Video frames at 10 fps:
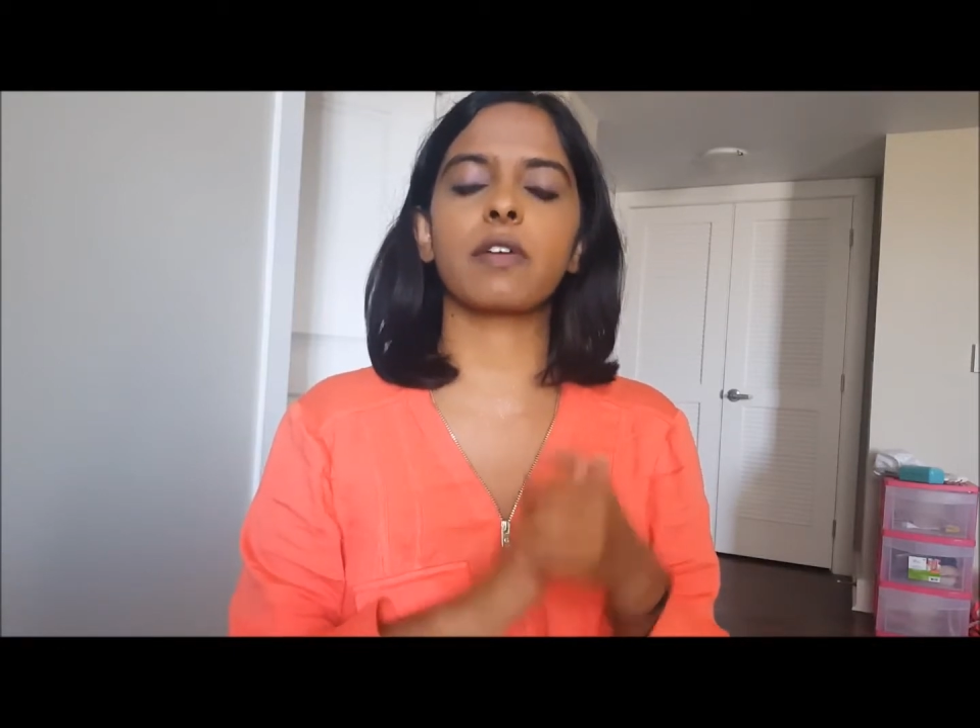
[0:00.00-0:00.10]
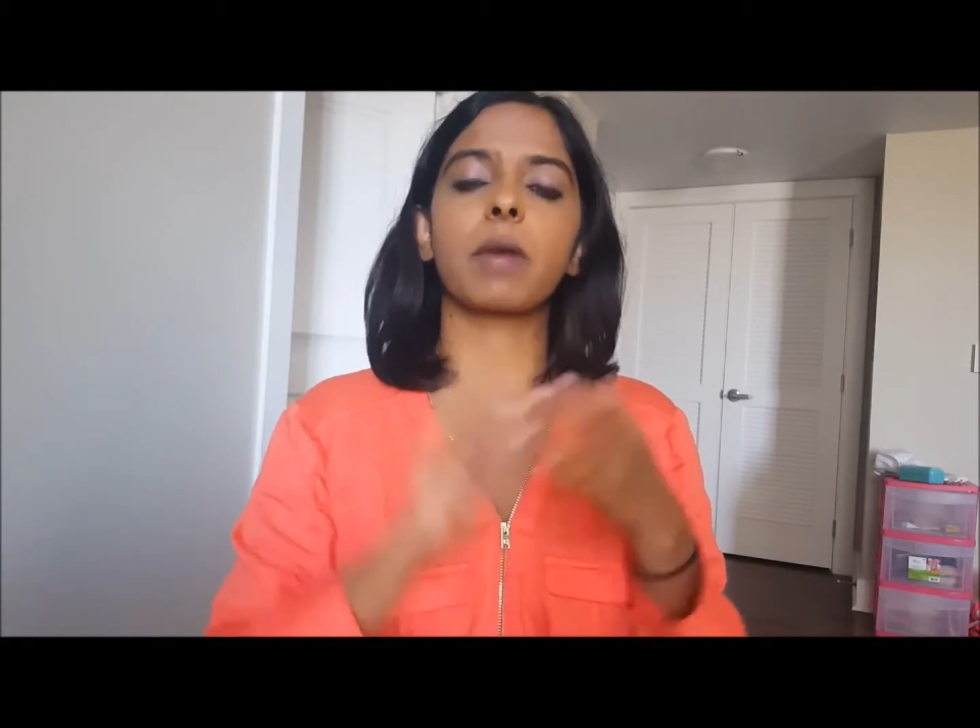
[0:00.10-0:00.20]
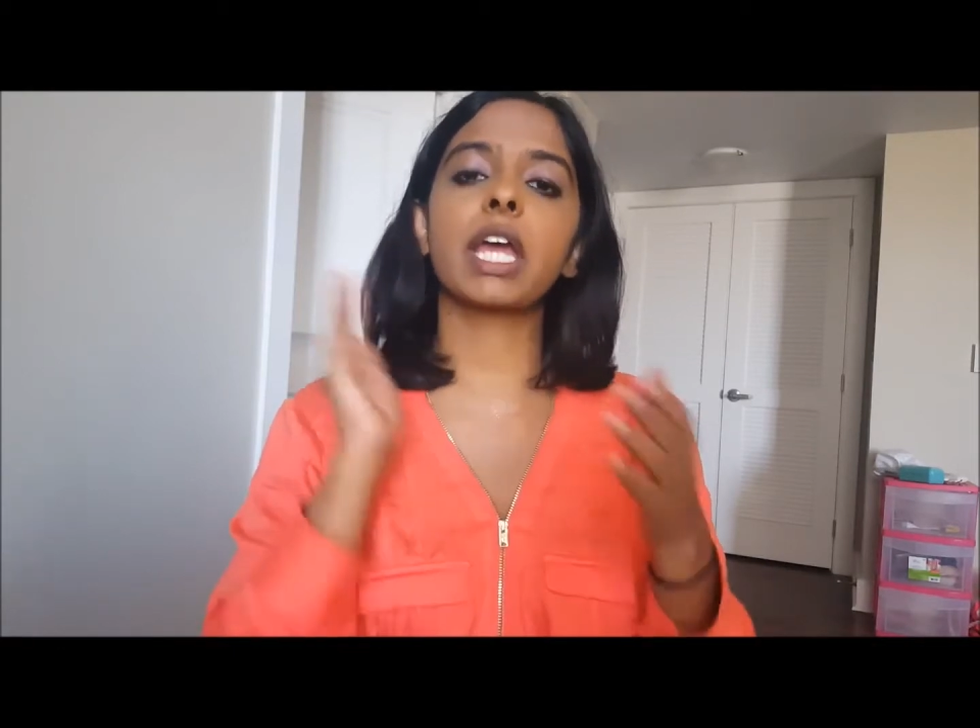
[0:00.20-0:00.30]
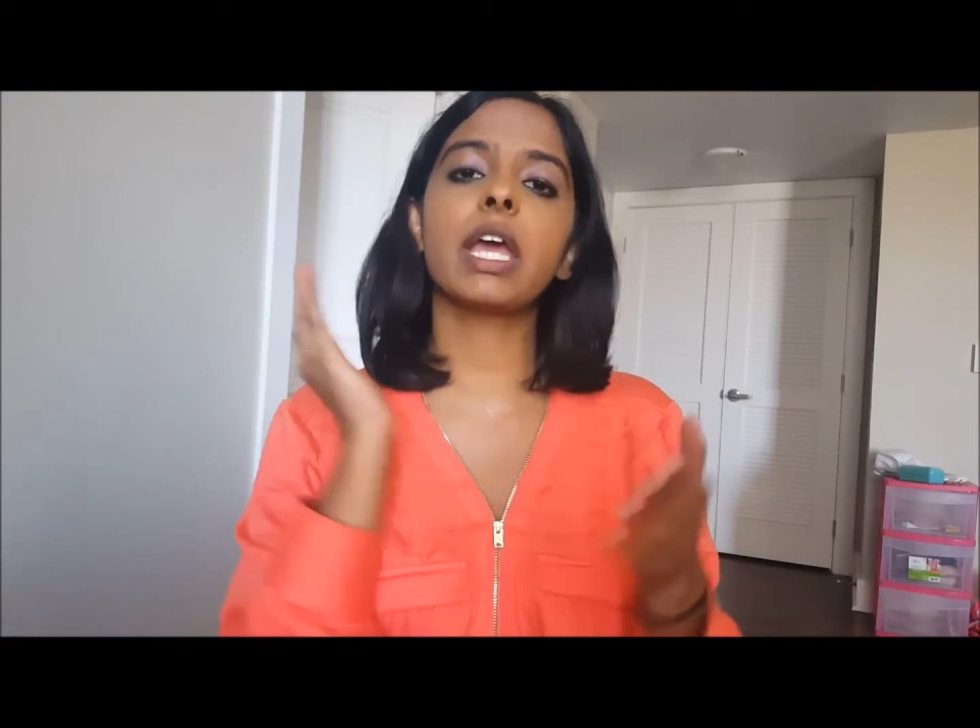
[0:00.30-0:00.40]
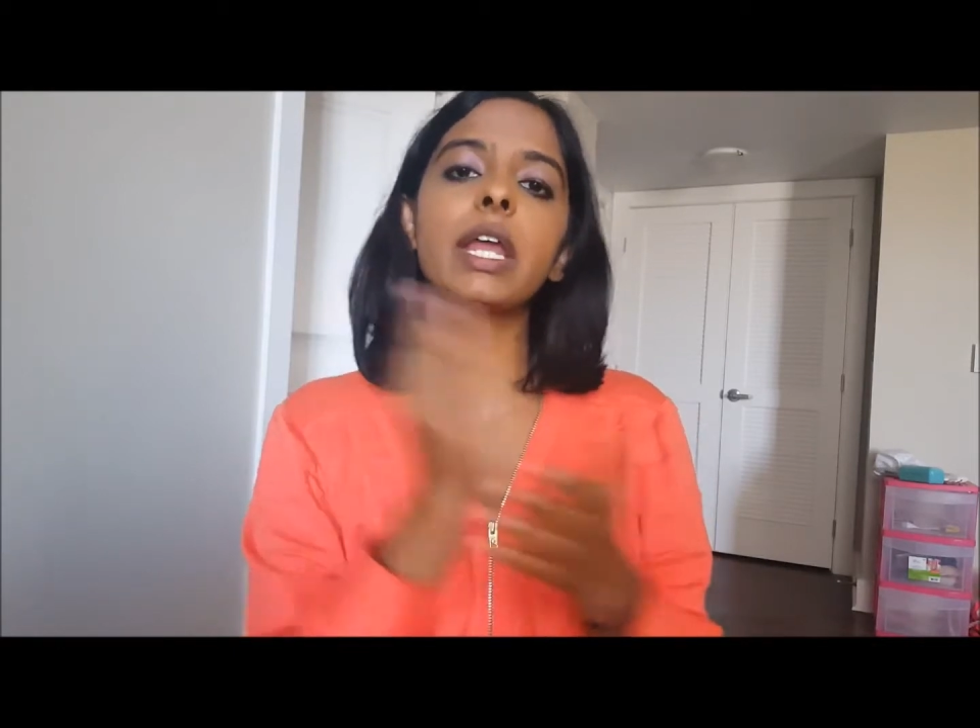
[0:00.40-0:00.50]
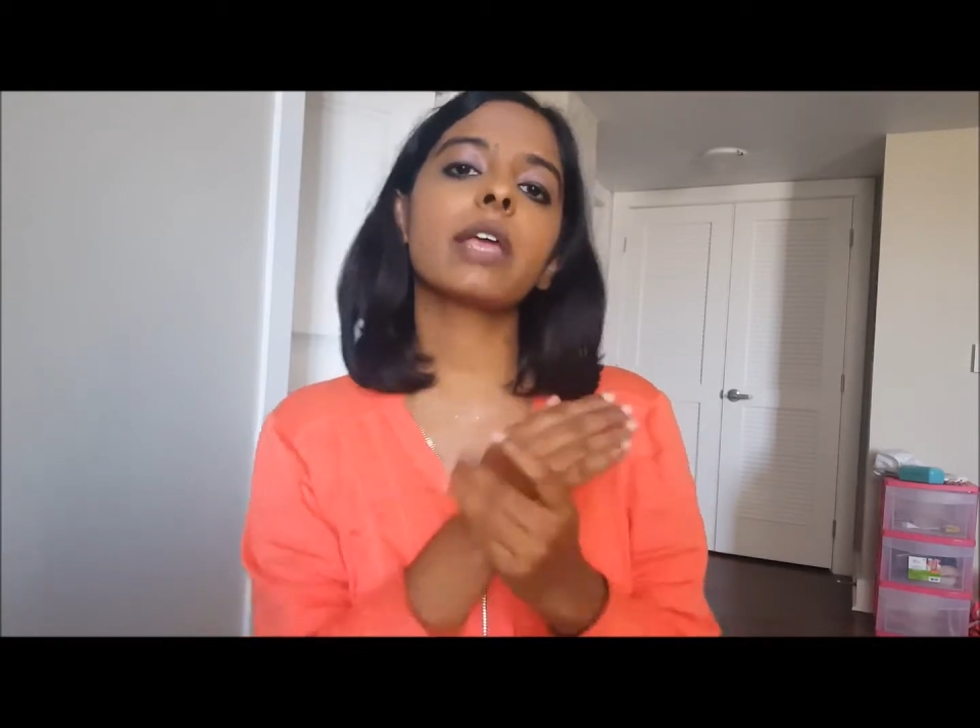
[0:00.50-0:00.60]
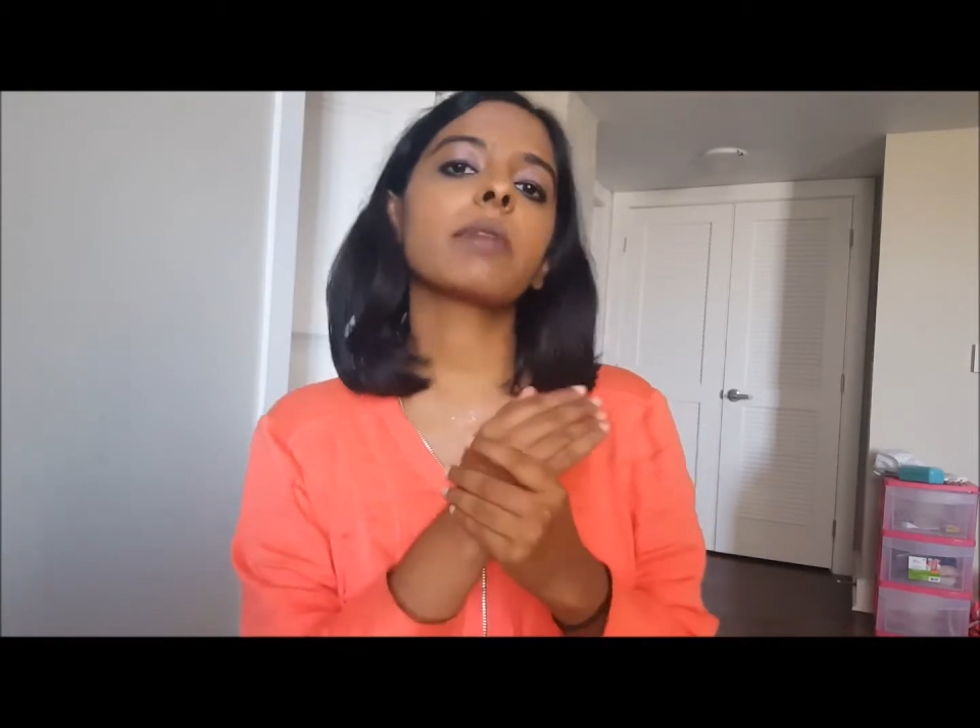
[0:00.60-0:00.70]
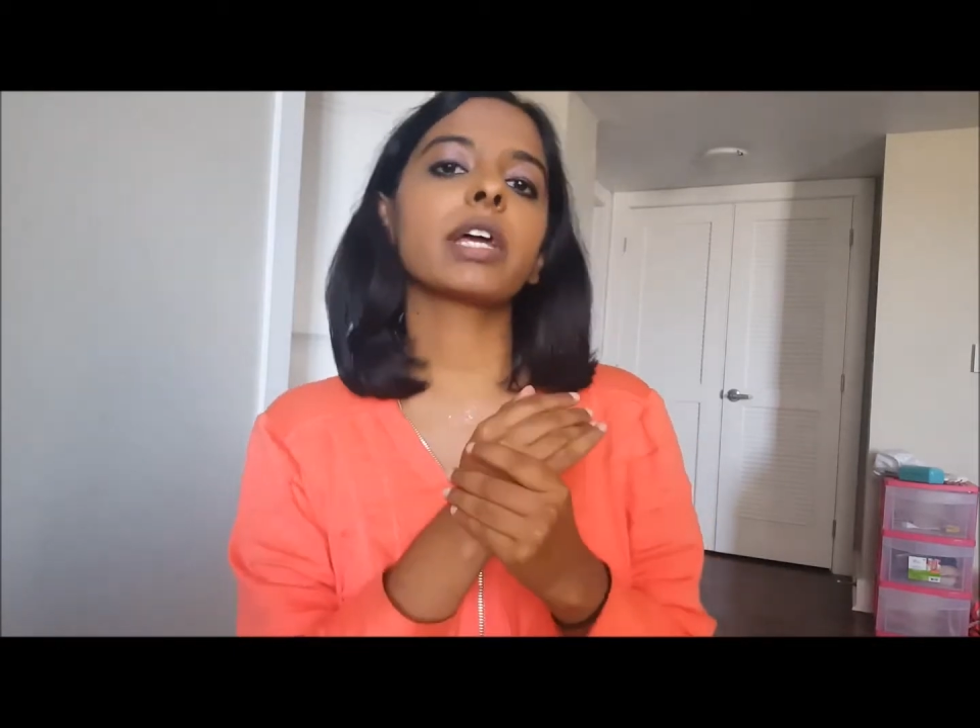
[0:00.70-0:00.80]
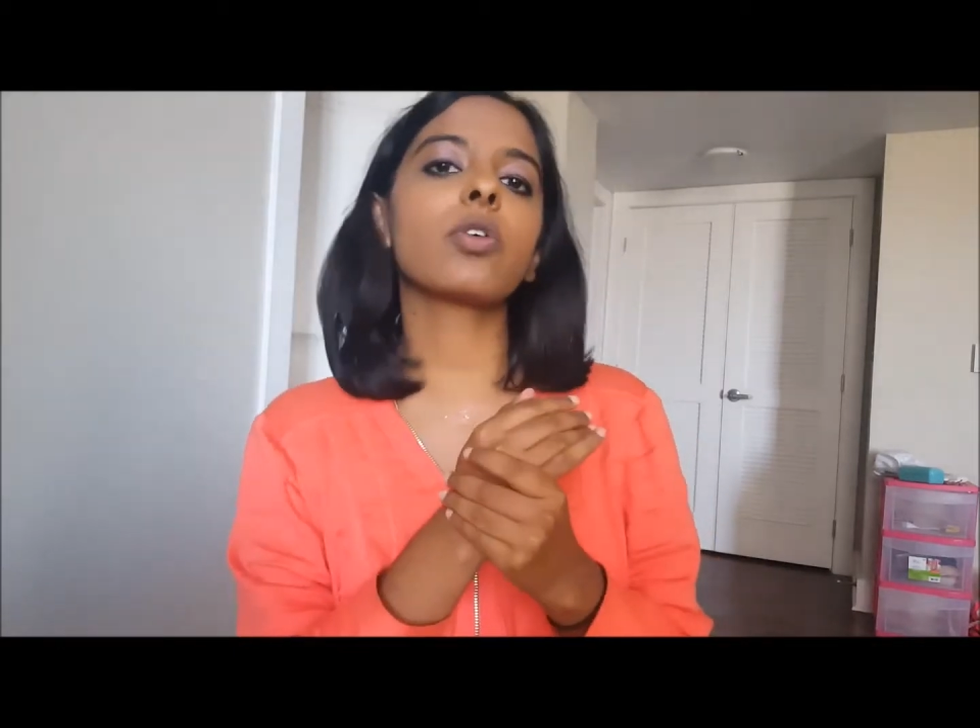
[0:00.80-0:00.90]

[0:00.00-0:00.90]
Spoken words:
am I hitting my